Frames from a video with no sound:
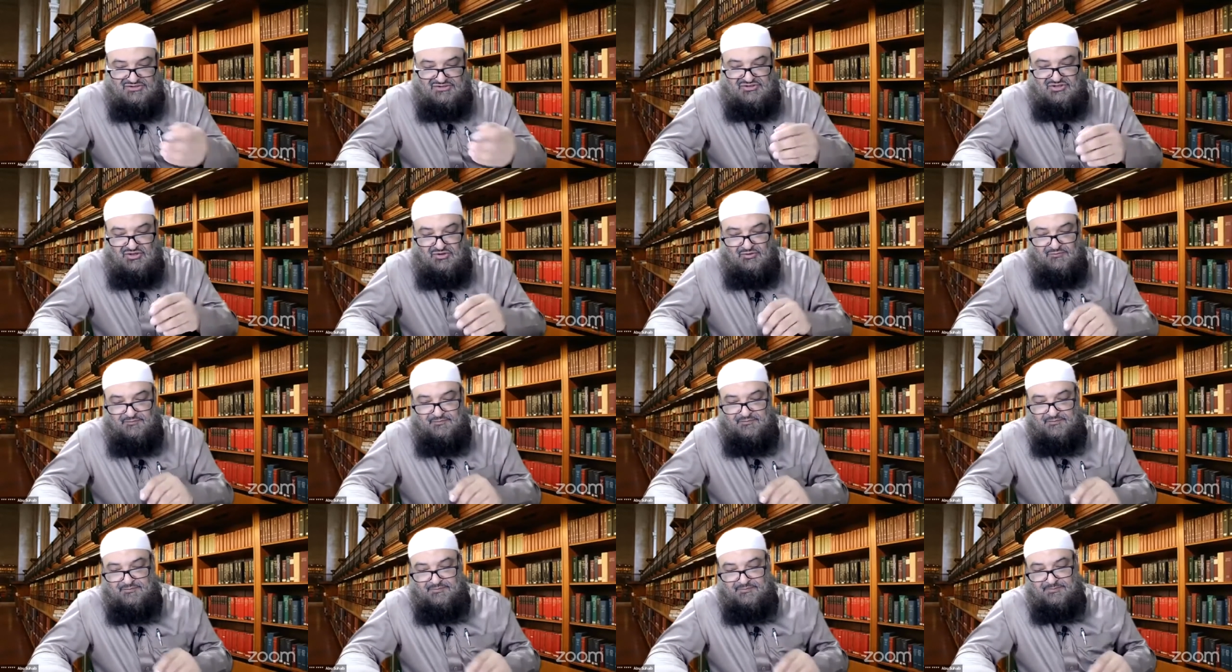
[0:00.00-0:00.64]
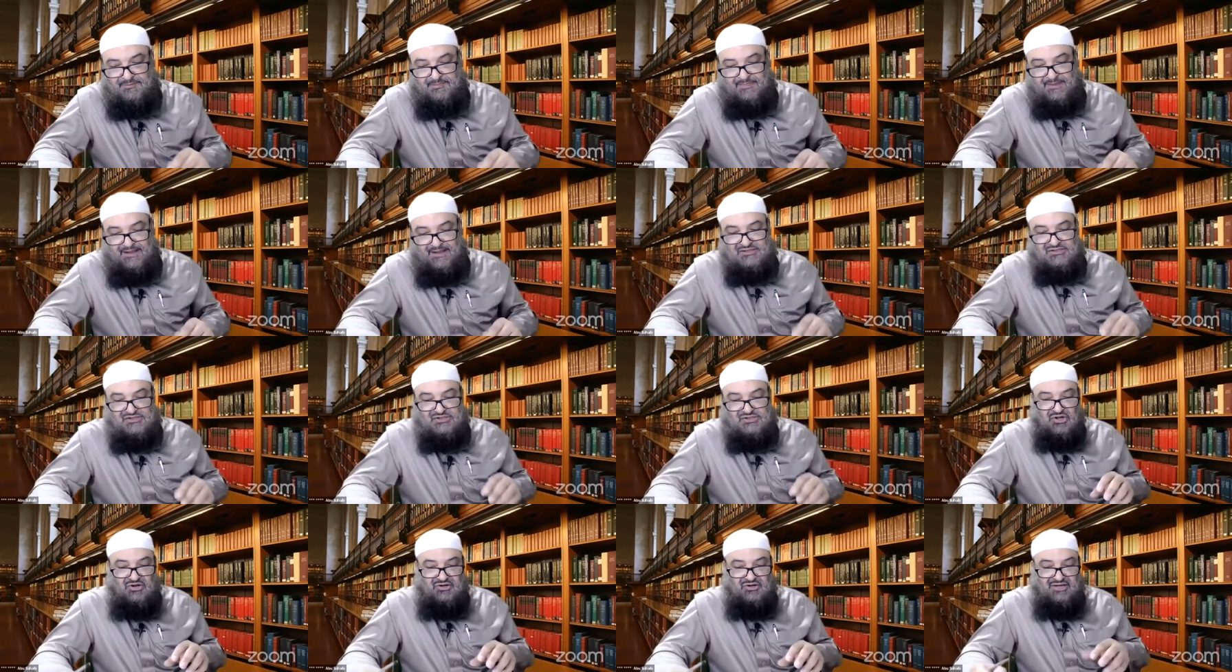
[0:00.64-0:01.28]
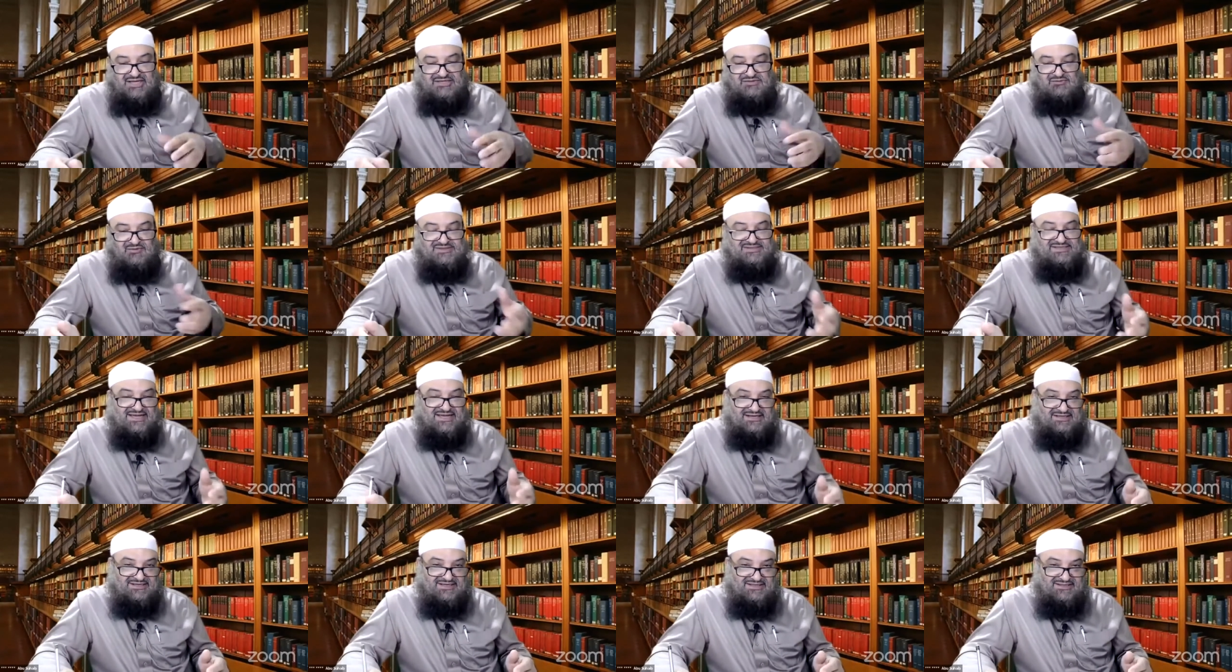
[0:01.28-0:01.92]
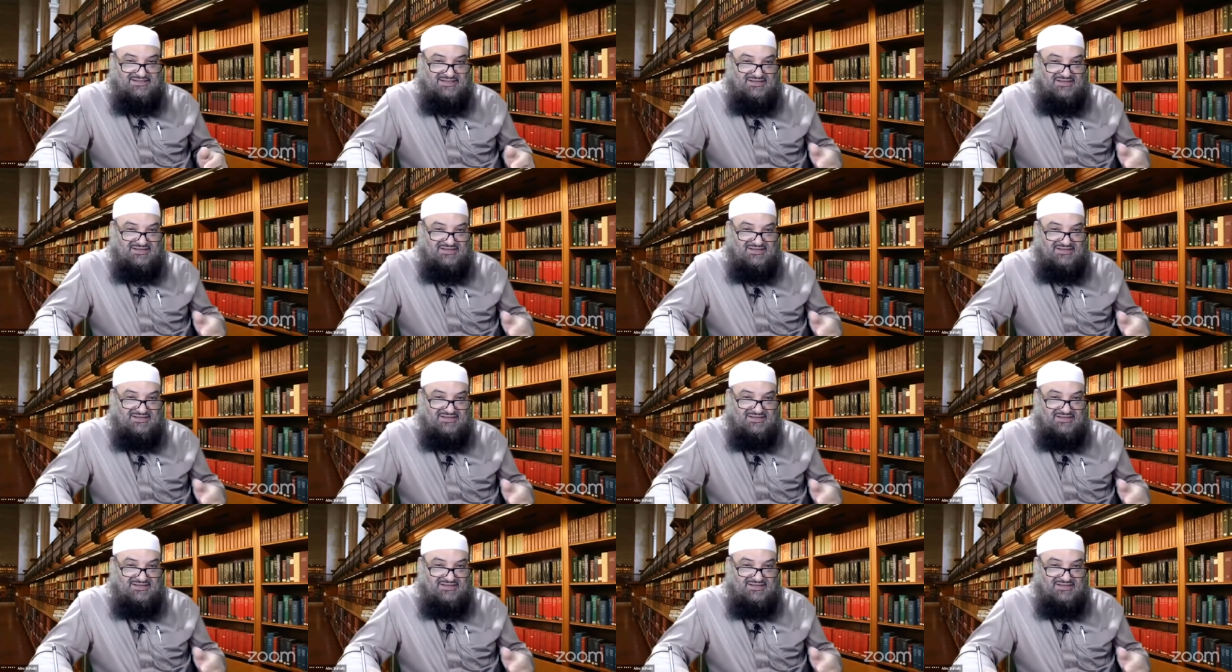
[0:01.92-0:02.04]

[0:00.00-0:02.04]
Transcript: So as long as we said